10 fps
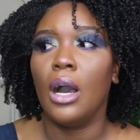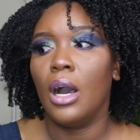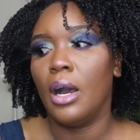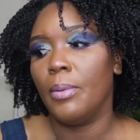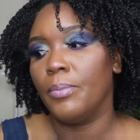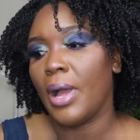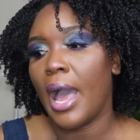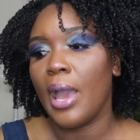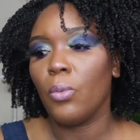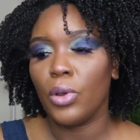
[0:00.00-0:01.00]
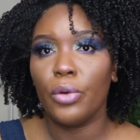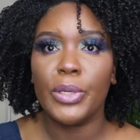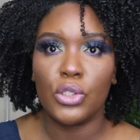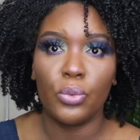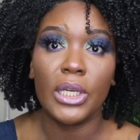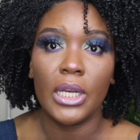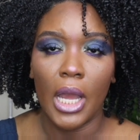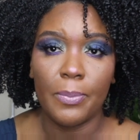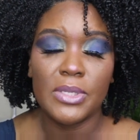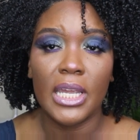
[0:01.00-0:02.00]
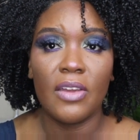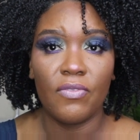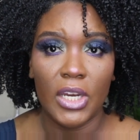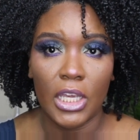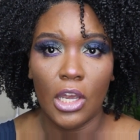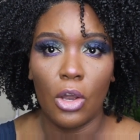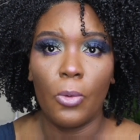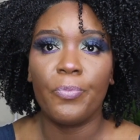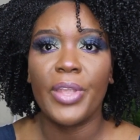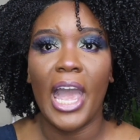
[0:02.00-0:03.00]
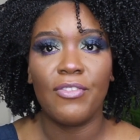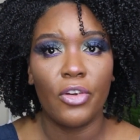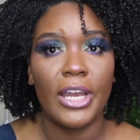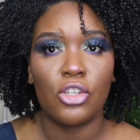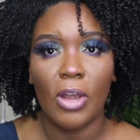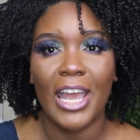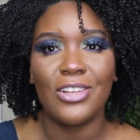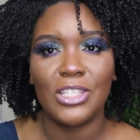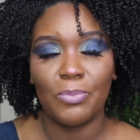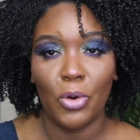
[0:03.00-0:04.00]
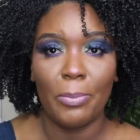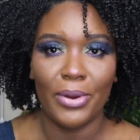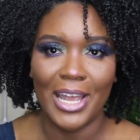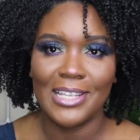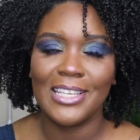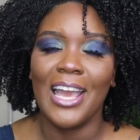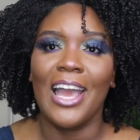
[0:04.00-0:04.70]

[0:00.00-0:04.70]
Um, I will be doing an updated video after I try out some more brands.